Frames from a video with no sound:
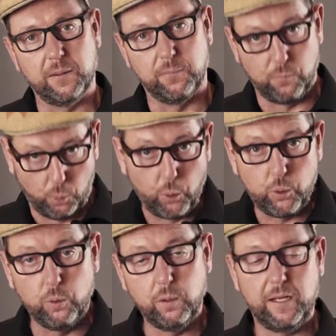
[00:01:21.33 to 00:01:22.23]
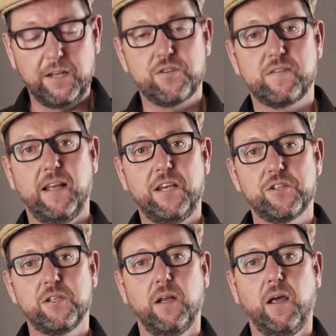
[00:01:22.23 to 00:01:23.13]
um, eco
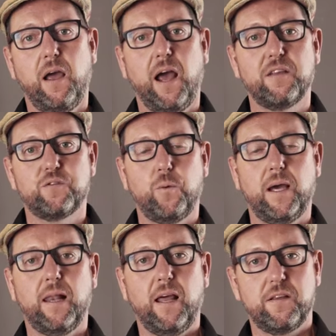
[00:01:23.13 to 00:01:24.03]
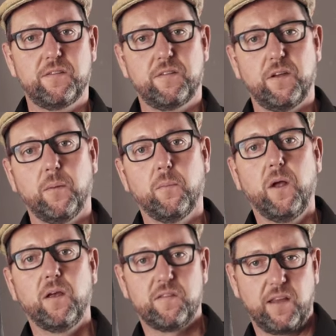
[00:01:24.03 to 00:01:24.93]
legislation as well as um,
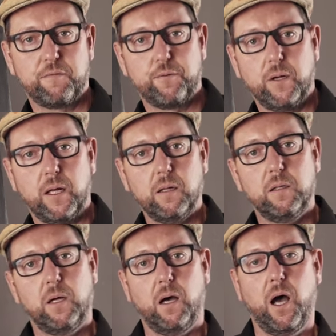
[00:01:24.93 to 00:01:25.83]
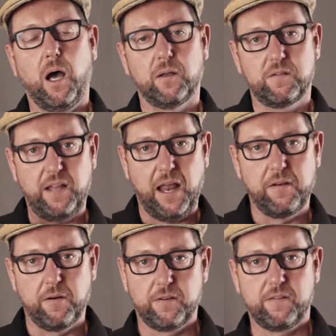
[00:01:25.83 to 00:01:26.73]
several uh,
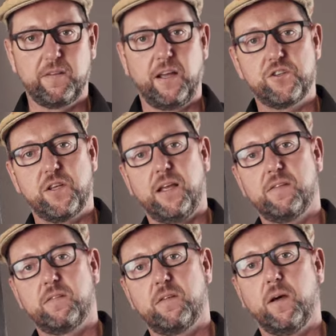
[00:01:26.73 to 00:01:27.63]
standards such as